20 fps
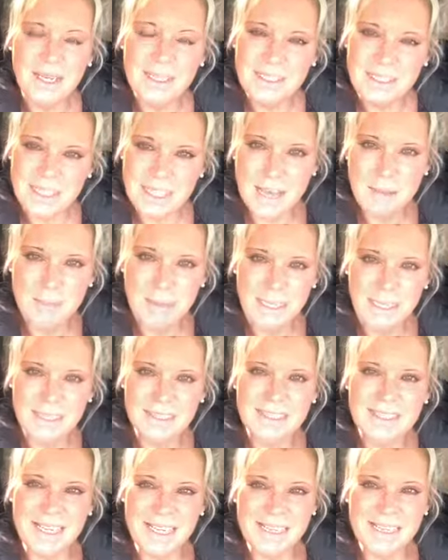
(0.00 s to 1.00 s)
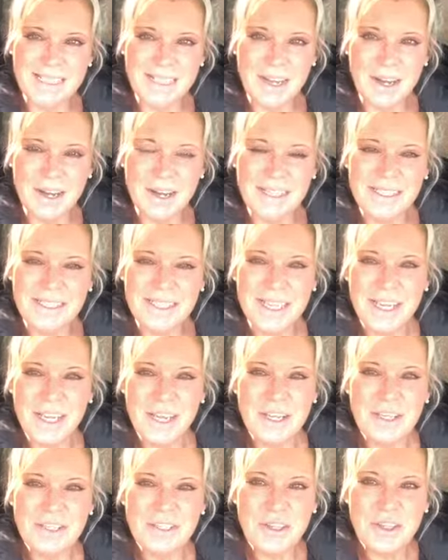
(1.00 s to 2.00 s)
Does that make sense, guys?
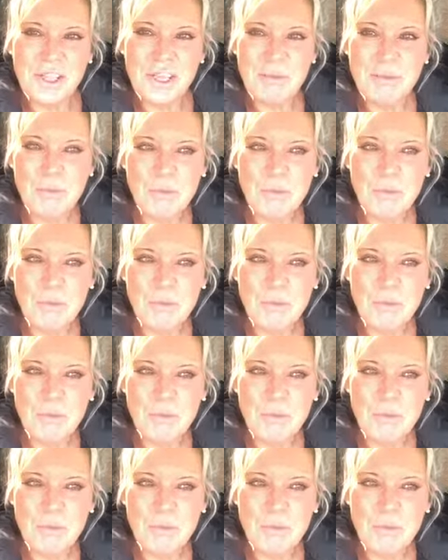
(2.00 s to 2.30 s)
So they're